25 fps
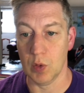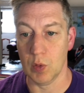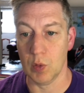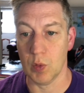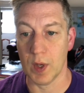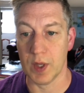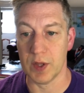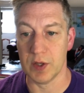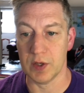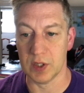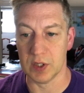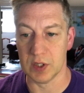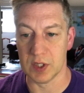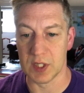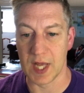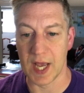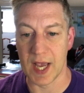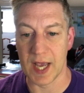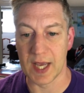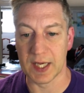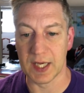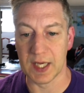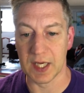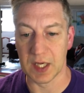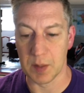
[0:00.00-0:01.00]
whether you're
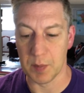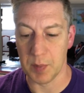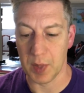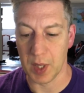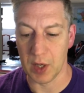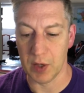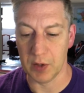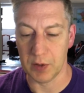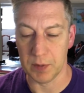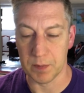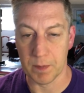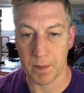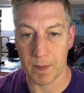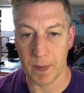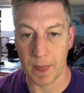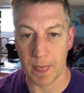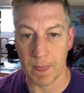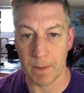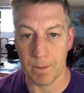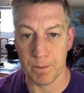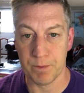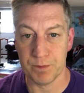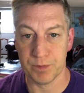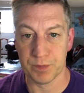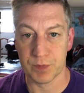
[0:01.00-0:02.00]
talking about
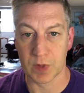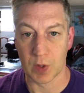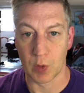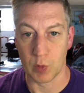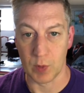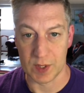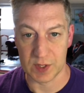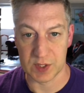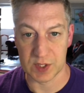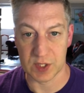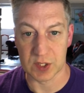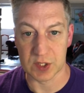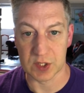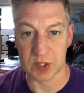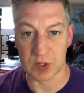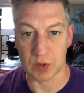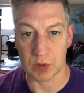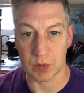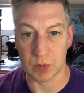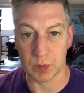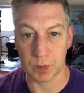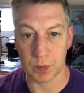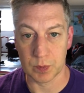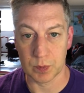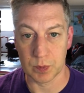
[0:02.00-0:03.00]

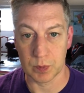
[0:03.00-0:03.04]
residential